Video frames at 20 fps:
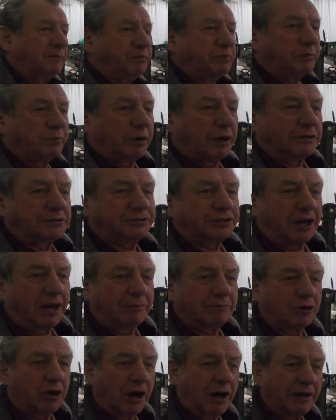part
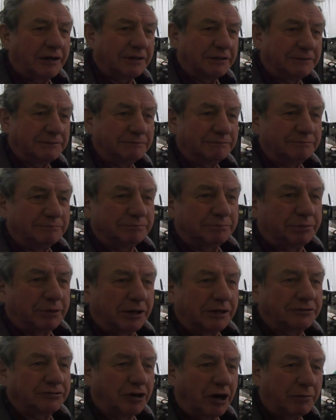shamrock,
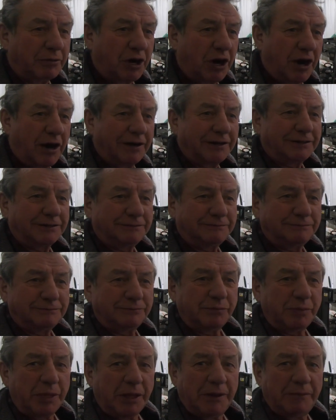part tomahawk,
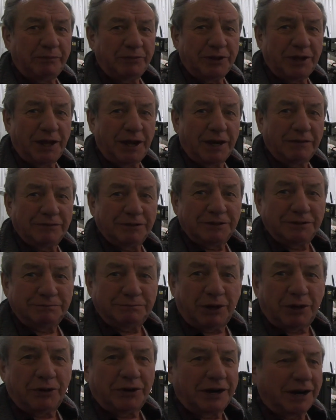hell of a good
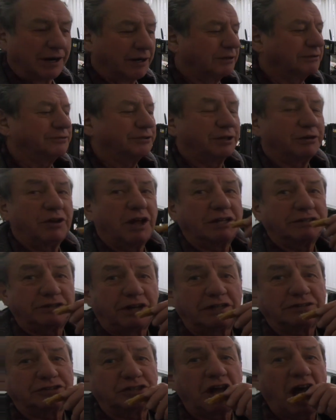bow and arrow, so that's
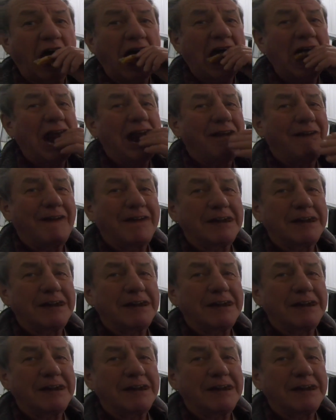us. You